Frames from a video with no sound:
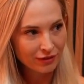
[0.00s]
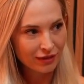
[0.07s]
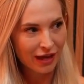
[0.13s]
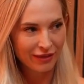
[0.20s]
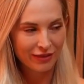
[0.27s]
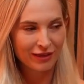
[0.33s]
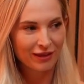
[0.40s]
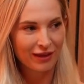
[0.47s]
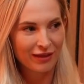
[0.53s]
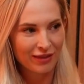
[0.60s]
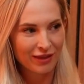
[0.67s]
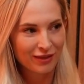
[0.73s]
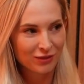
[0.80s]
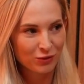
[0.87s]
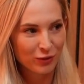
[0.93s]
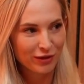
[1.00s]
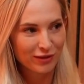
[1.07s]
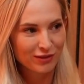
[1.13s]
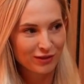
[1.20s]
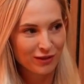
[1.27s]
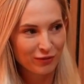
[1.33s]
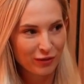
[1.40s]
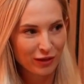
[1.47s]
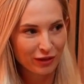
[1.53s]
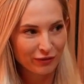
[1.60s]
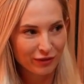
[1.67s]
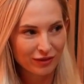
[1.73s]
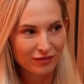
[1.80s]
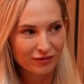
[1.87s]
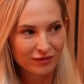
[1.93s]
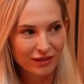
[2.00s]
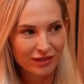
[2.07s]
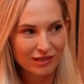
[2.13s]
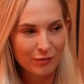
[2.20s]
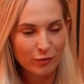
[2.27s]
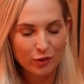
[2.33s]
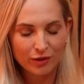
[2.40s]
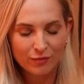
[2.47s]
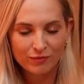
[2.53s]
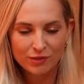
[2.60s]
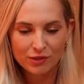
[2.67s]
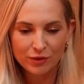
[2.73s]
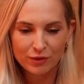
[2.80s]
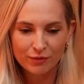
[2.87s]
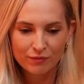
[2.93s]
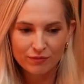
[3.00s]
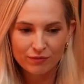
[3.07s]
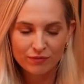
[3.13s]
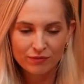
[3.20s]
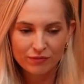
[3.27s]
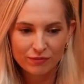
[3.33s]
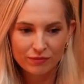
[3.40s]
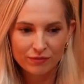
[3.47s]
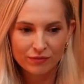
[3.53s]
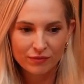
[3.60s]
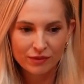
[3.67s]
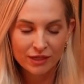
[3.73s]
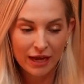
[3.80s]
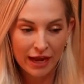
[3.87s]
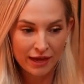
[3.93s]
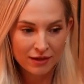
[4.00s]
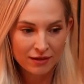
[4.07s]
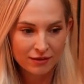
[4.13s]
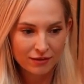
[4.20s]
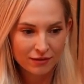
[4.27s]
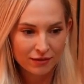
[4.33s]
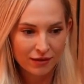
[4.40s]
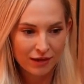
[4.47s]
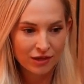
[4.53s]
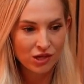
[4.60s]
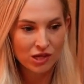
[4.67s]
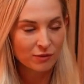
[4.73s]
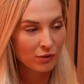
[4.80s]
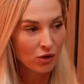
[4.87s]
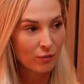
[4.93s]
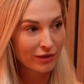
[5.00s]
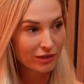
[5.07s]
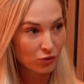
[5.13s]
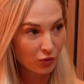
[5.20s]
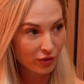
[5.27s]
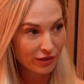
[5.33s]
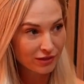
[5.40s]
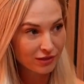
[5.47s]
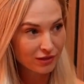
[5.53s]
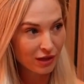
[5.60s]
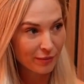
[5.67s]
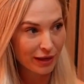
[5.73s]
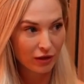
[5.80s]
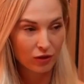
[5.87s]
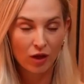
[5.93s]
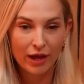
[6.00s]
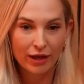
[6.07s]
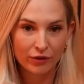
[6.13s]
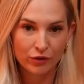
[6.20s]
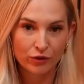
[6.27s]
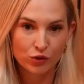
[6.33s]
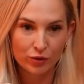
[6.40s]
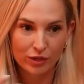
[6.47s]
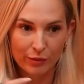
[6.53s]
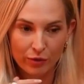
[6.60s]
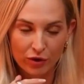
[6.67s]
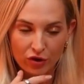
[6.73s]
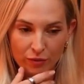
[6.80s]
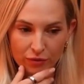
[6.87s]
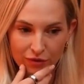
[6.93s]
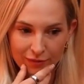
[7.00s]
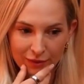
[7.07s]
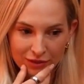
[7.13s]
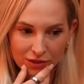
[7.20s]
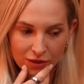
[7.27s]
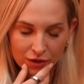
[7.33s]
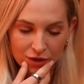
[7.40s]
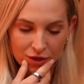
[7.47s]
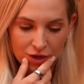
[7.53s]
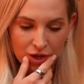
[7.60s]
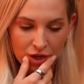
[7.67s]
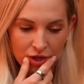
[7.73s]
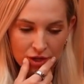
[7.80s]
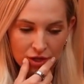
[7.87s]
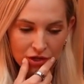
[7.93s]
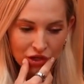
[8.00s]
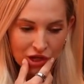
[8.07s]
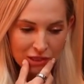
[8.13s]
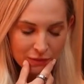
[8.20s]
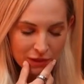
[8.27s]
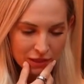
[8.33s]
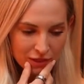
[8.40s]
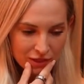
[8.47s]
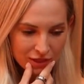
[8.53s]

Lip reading: I think a story is a relevant example here. So today, I shared something on my stories about a client who joined our program 3 months ago. Jasmine,